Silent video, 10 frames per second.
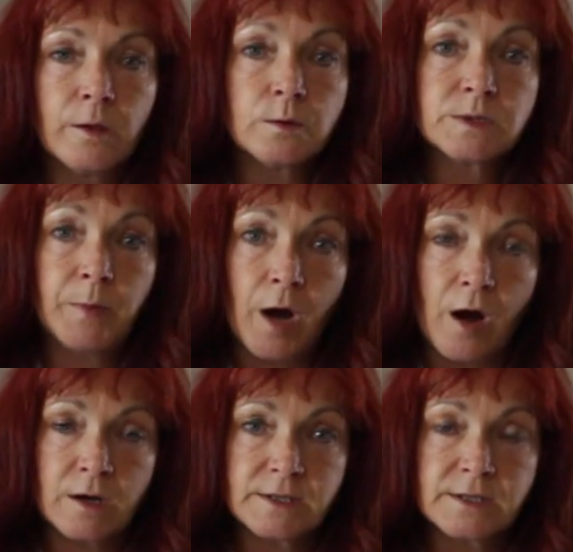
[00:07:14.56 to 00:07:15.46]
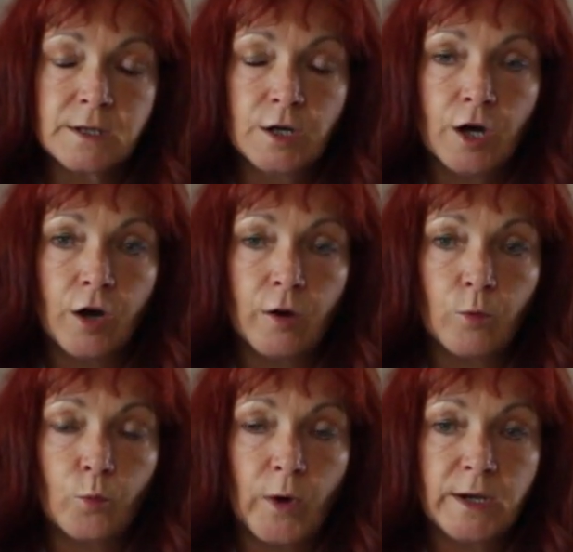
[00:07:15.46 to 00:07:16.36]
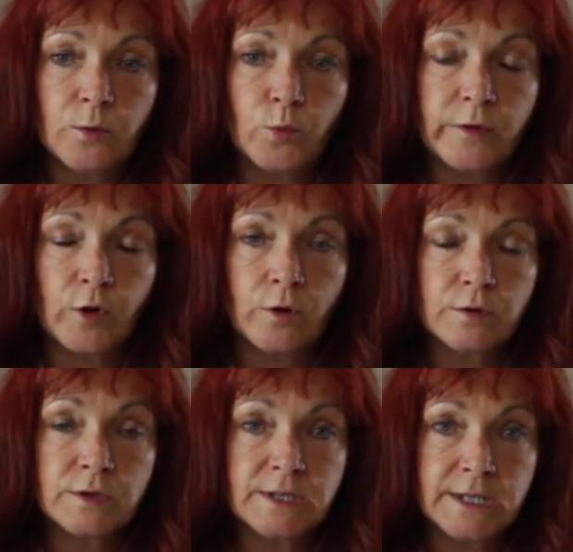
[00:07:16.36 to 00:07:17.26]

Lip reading: Those parts, when we've got